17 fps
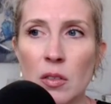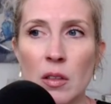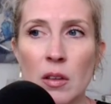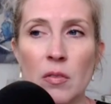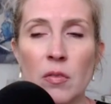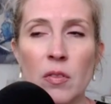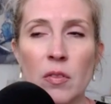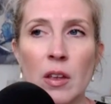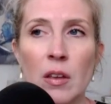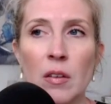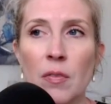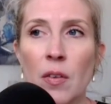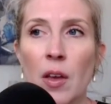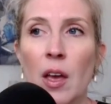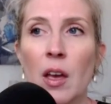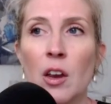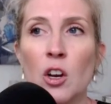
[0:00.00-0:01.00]
if
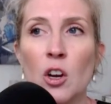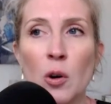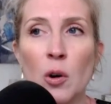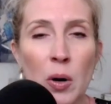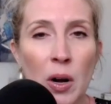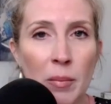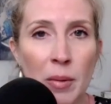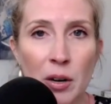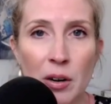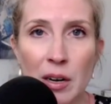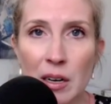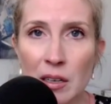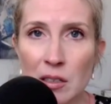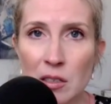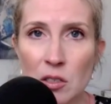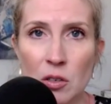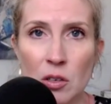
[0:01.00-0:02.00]
your primary
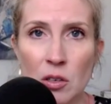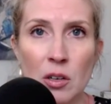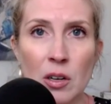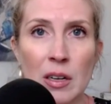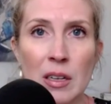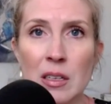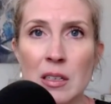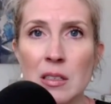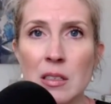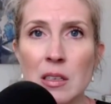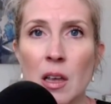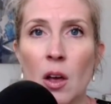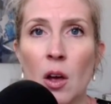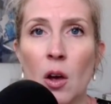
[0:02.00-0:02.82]
concern is